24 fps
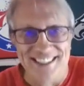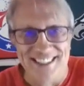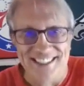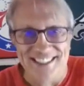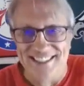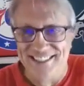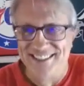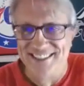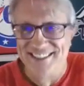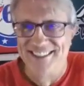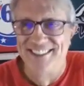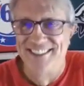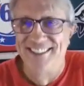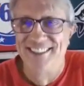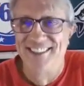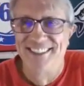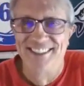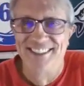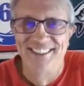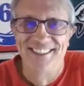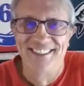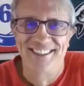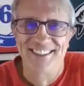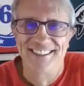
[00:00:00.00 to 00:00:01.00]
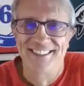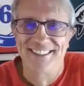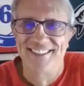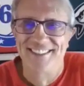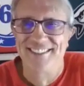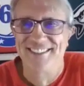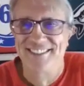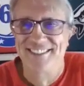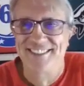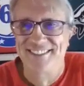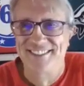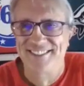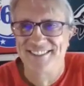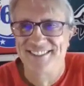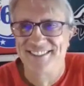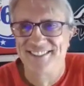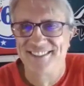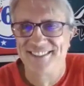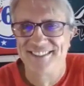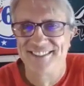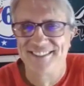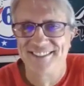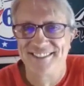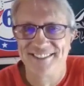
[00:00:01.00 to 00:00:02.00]

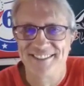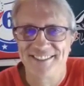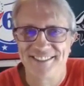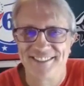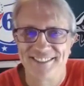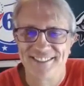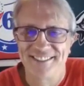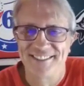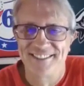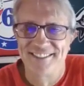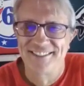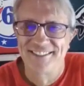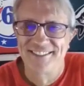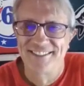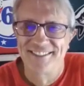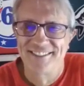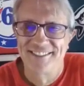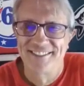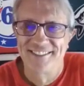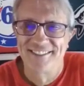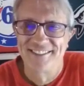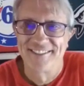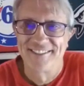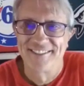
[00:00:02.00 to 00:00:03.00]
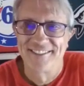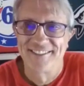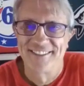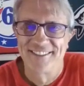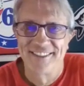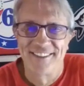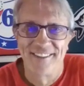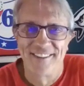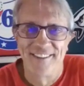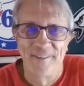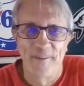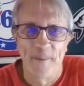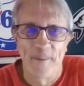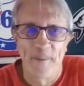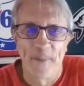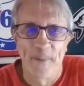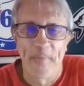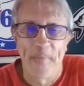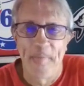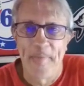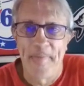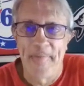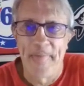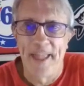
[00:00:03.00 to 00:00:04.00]

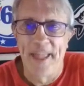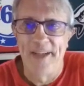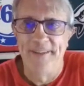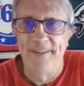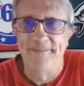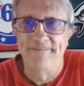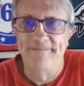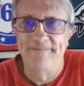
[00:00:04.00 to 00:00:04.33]
[no speech]